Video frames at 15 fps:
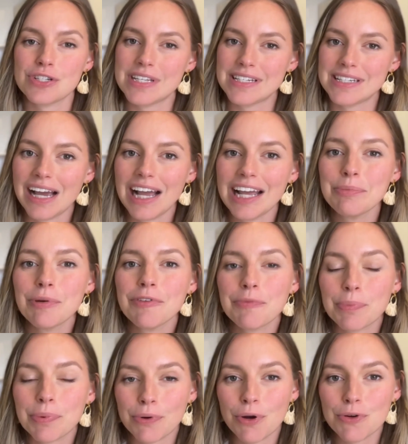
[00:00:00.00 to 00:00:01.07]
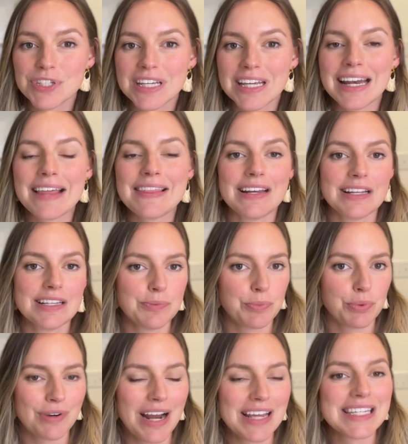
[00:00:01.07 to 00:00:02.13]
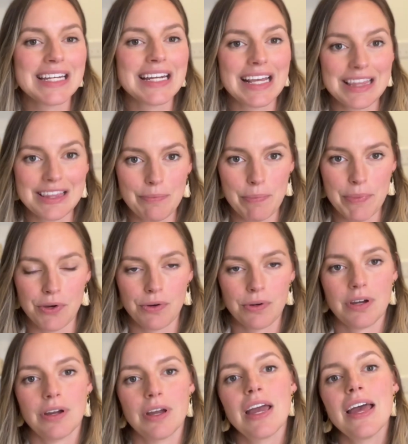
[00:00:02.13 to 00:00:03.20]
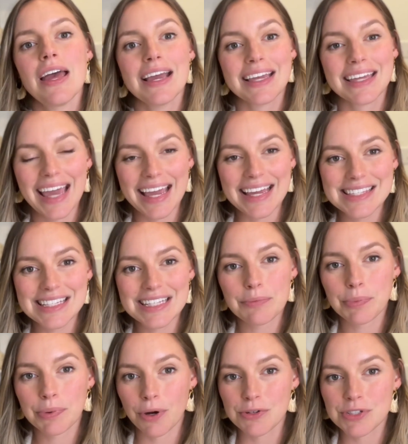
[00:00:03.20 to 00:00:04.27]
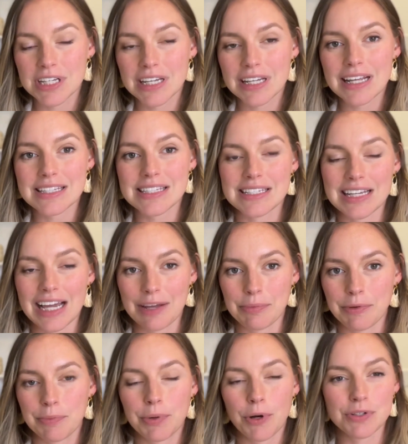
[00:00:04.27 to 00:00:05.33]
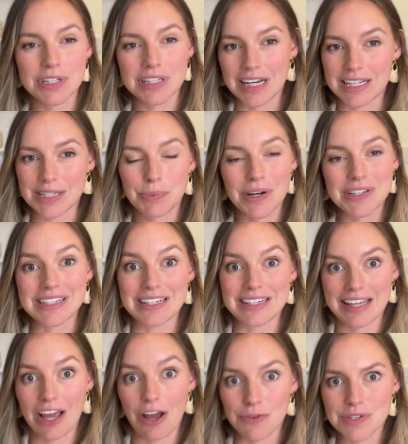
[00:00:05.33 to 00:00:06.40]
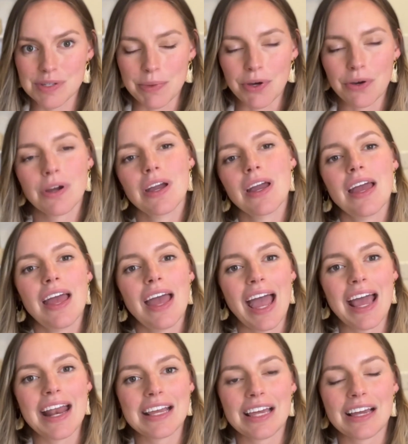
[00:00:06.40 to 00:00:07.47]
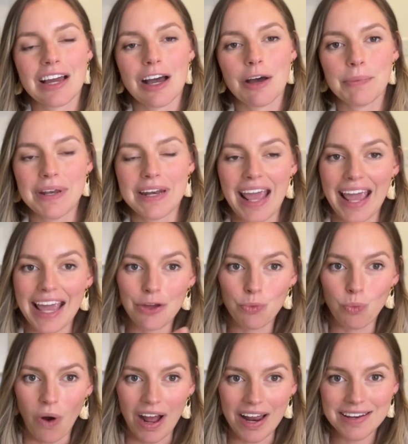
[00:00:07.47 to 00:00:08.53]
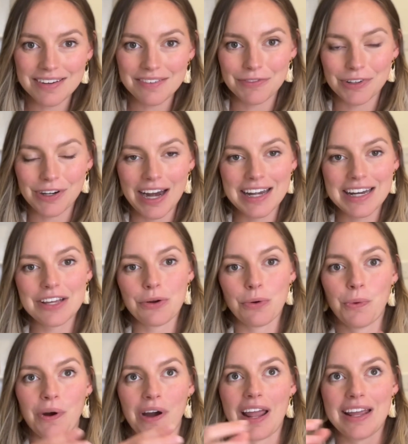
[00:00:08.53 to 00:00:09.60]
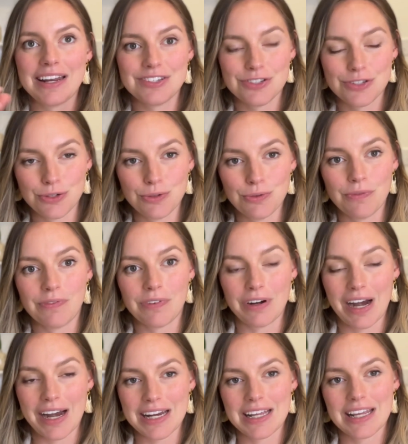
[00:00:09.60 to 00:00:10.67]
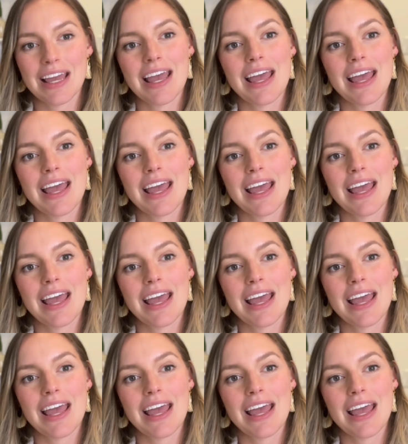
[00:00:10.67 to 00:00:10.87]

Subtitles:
the type of protein that is present in the milk. Casein protein is a type of protein that is present in cow's milk, and it can come in A1 variety or A2 variety.